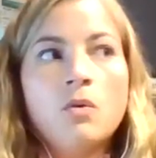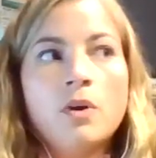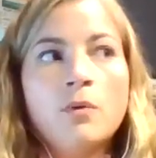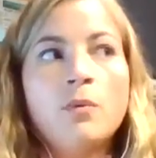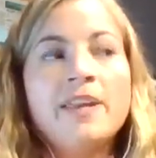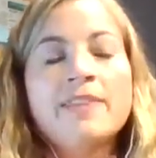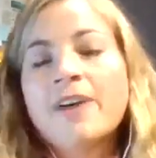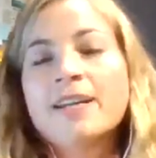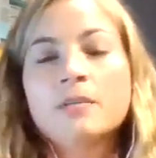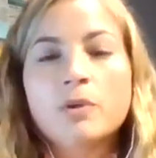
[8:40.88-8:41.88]
we
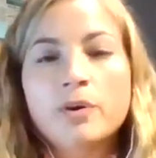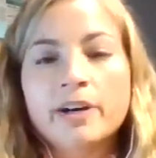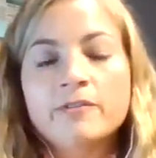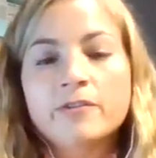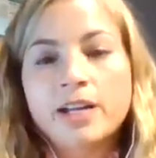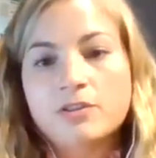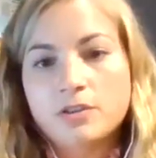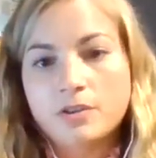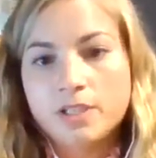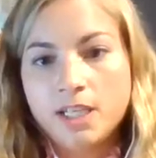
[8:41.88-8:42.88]
find it important for not just
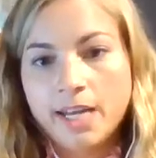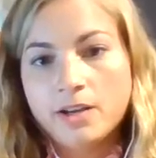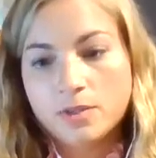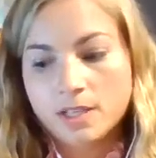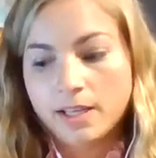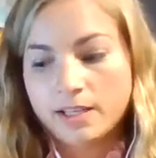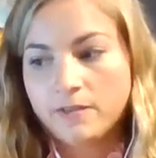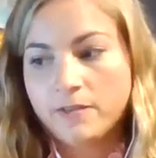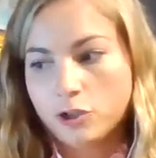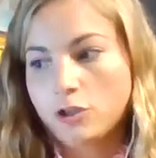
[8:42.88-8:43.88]
our DA, who's an elected
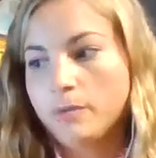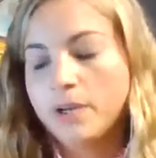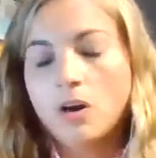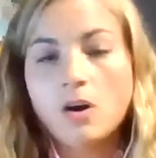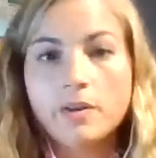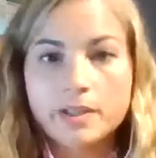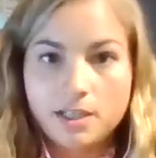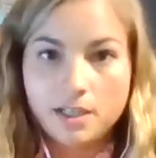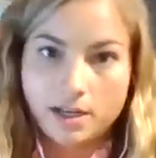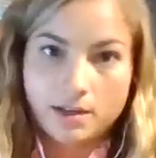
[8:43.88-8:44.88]
official, but all the
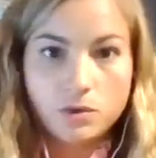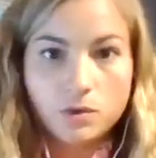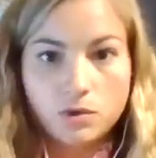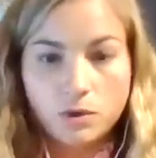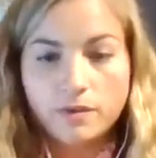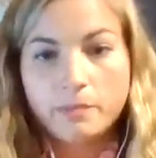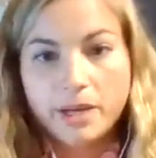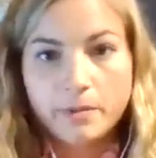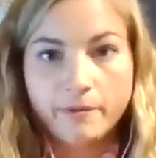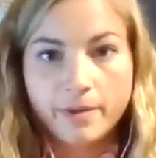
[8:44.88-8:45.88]
DAs who serve the
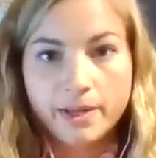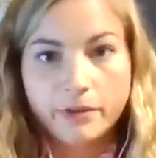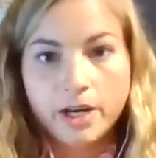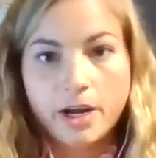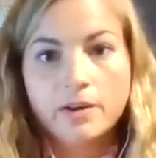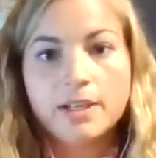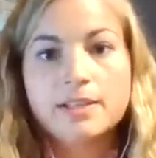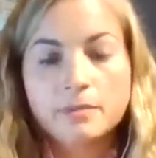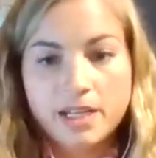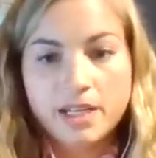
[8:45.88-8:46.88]
people of Monroe County
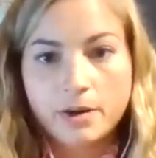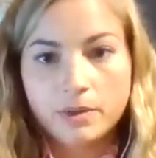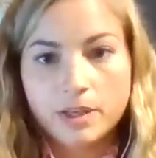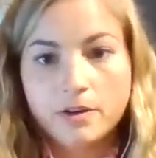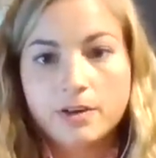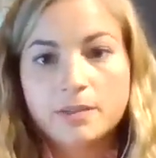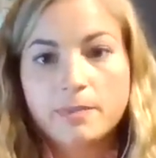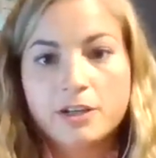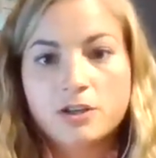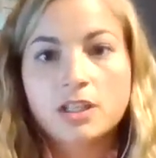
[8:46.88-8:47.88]
to be out there,
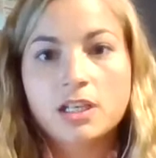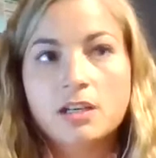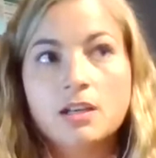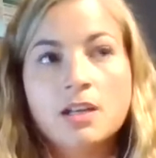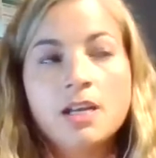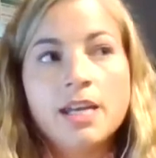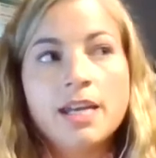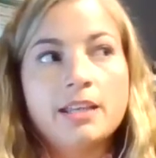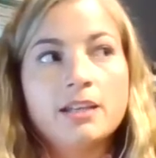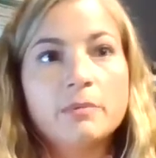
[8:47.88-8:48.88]
especially
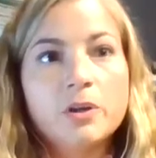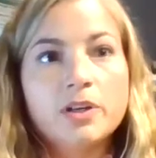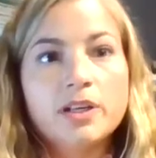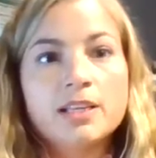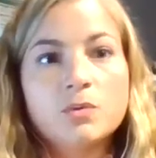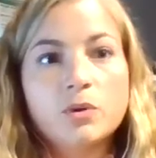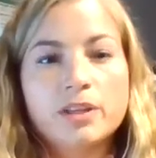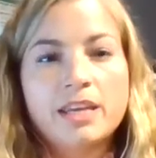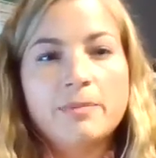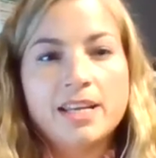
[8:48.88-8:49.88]
in communities where
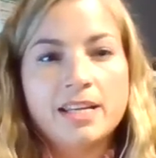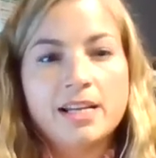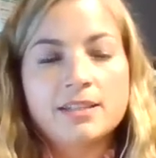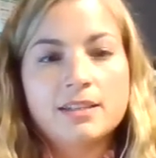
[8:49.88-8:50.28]
they may not